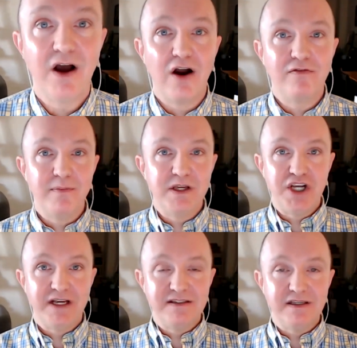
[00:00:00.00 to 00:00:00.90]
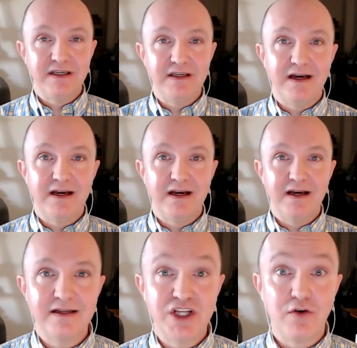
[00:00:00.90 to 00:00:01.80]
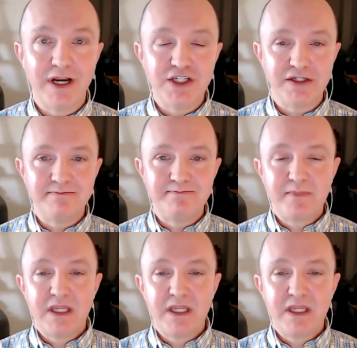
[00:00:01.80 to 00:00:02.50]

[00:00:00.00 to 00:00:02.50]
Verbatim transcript: are from the Gen Z uh, generation.